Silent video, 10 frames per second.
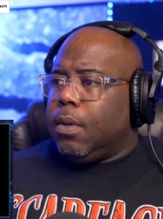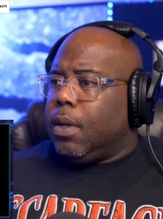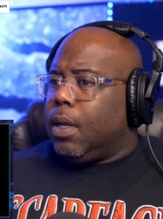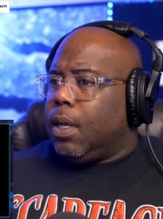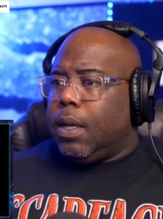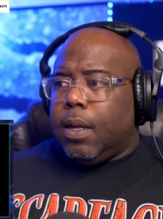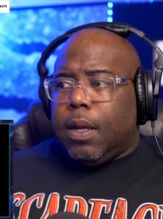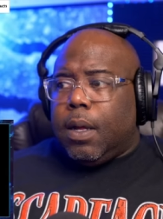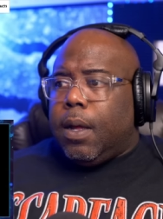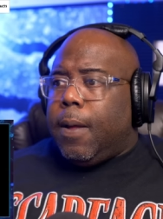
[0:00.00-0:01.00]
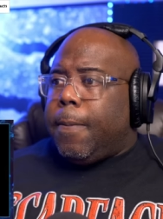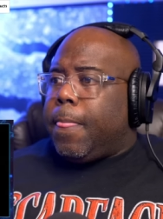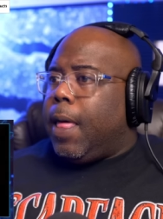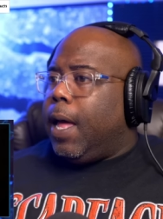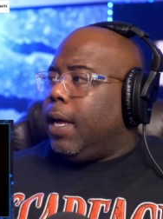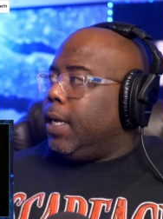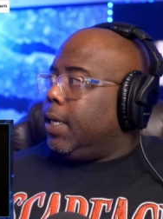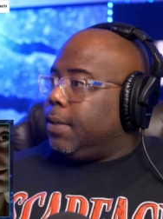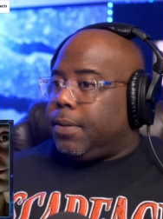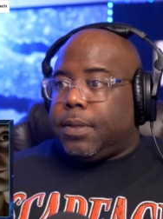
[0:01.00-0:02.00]
Tunnel of Terror.
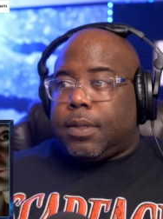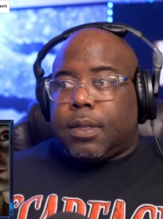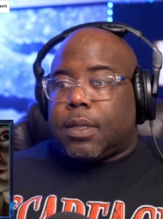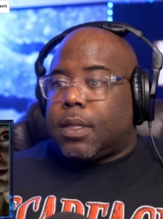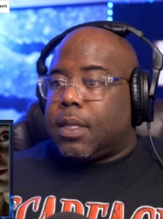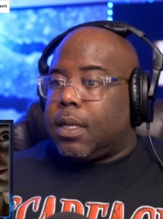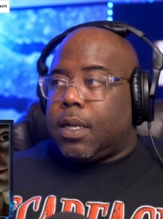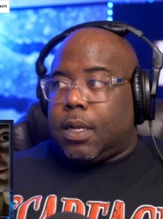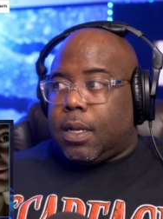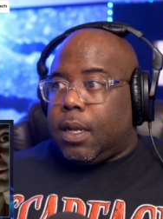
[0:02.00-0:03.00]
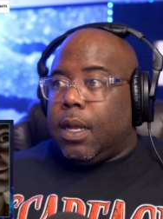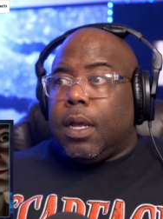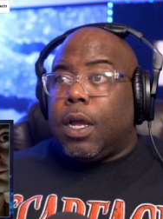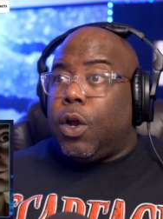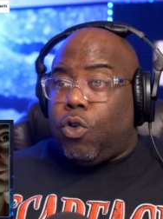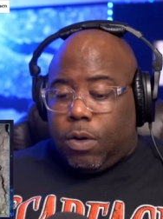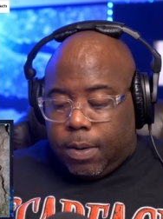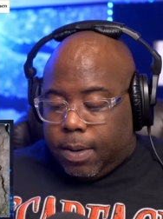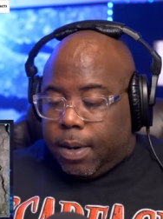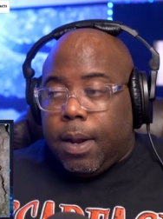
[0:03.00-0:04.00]
YouTuber Street Zips
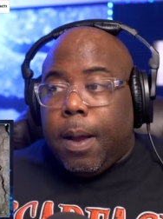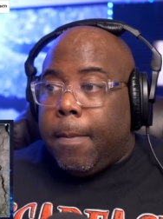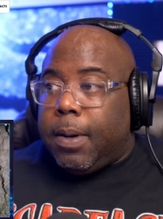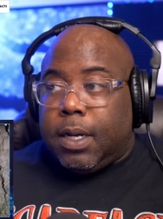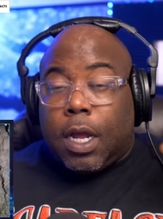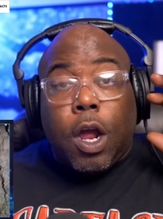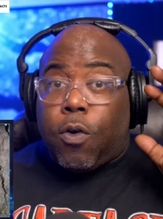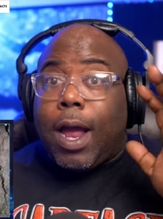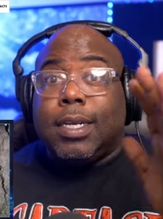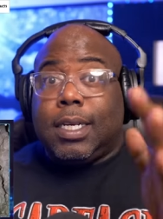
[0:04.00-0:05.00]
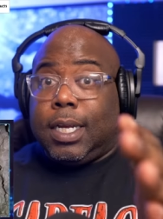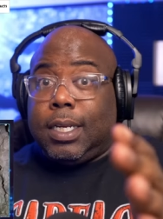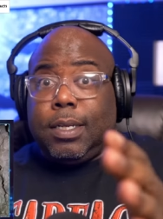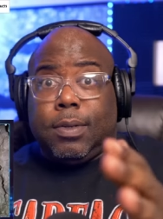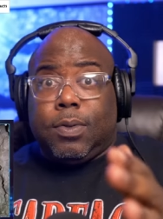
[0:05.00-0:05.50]
decided. Congratulations.